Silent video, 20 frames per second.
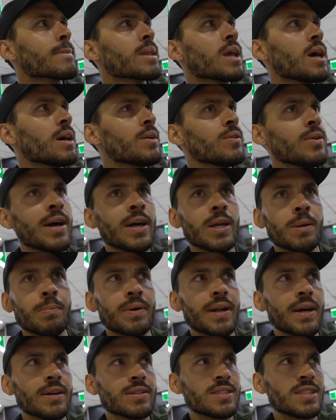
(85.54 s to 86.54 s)
I don't know how you
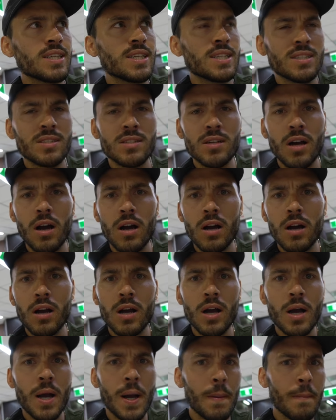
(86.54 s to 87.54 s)
pronounce it,
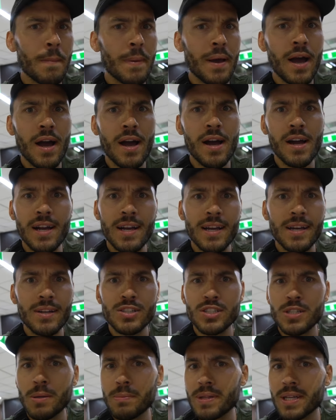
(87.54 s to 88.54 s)
myang or
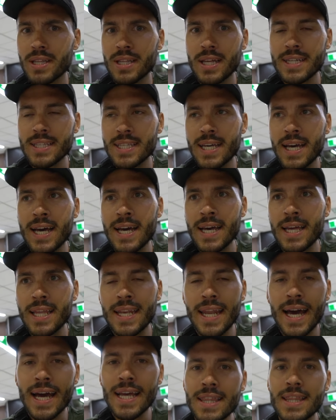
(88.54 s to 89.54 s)
something like that.
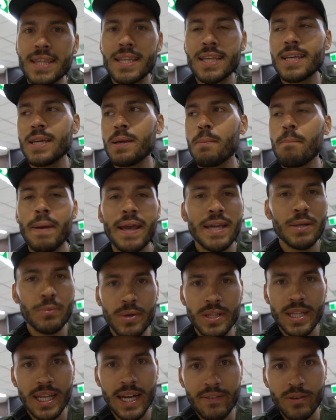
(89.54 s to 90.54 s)
Not the main
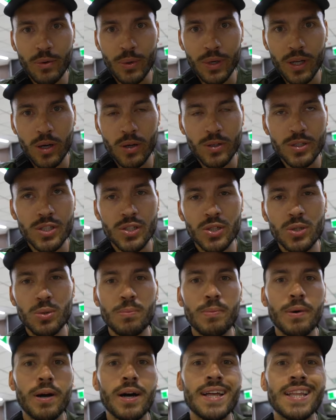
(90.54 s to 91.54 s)
one that everyone goes to,
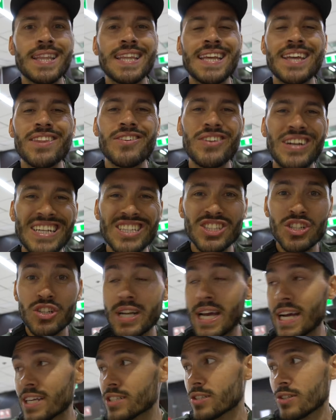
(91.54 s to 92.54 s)
but the other
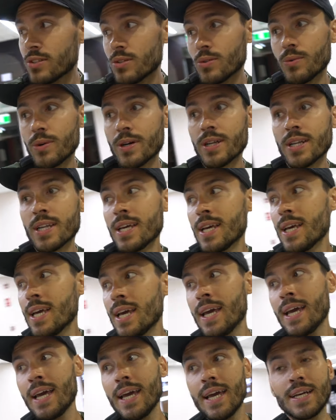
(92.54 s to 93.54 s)
international one.
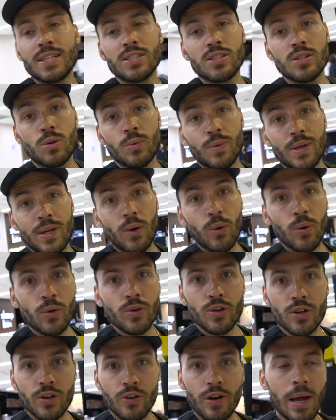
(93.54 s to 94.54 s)
And so we
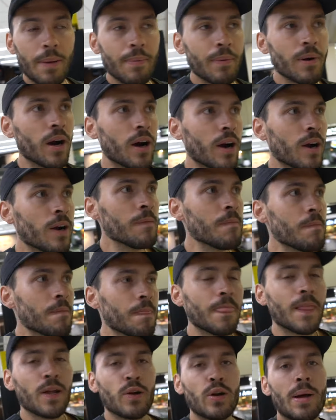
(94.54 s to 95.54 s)
ordered a grab car
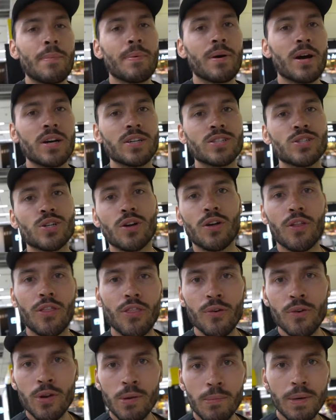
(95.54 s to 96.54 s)
the grab car took
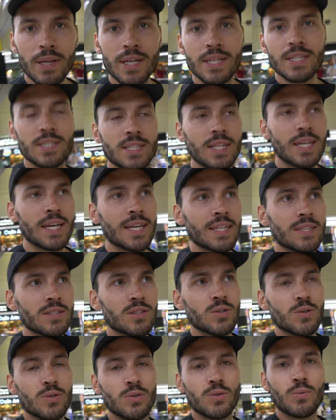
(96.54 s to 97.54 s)
30 minutes to get
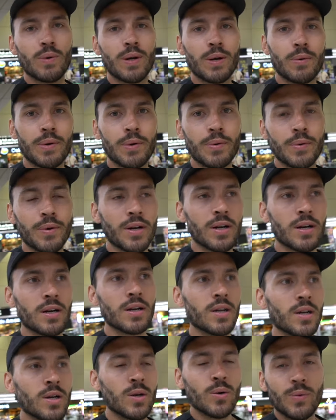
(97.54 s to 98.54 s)
to where we were,
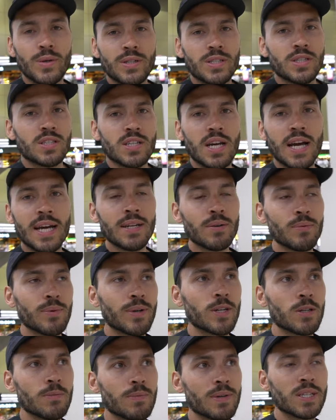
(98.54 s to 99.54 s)
which is kind of
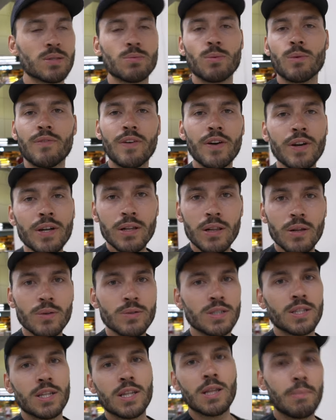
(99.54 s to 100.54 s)
weird because we're very
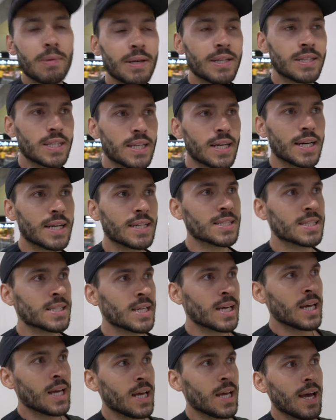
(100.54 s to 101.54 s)
close to the BTS.
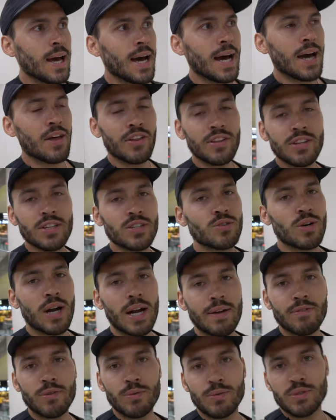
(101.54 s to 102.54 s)
I think the
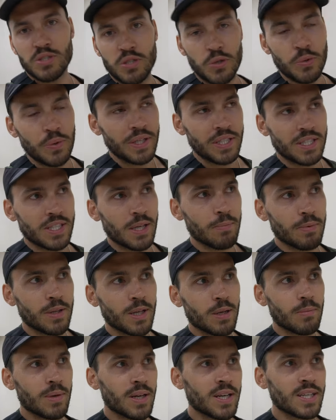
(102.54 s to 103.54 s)
driver was doing
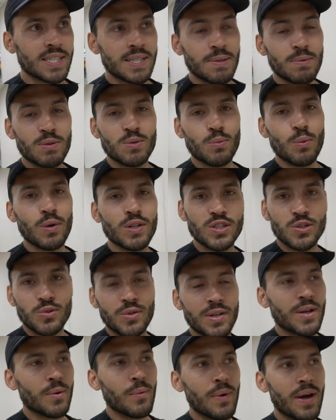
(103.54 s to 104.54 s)
something because he was one
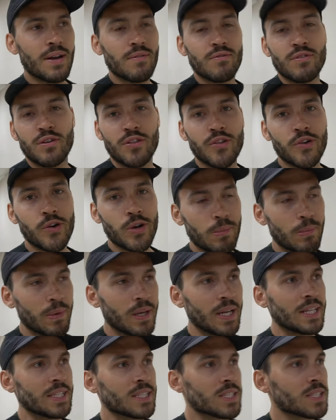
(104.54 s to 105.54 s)
street away for 30
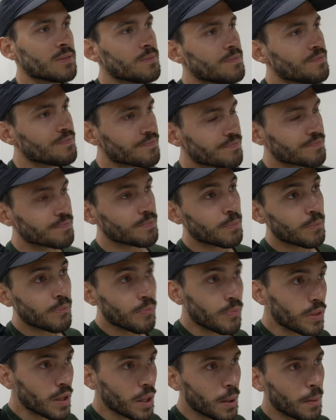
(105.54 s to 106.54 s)
minutes.
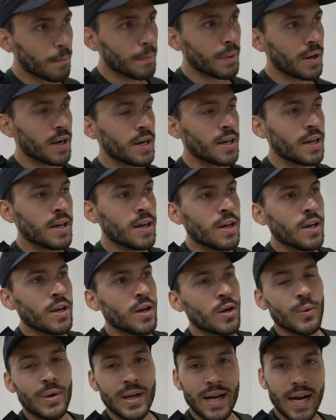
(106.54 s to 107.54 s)
But
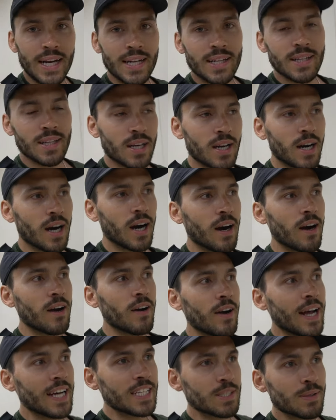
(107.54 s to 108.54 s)
we got in the
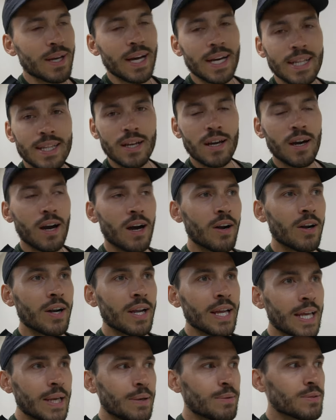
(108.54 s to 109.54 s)
car. As we got in the car,
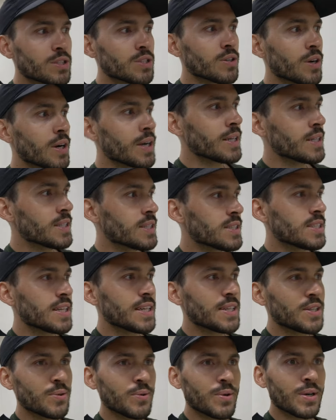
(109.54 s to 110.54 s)
he was trying to
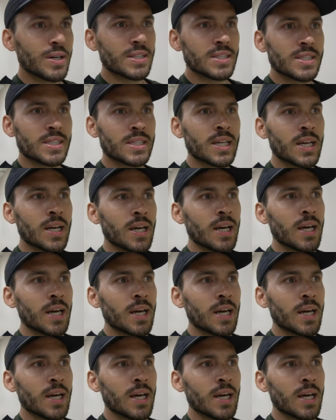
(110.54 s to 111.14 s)
say to us,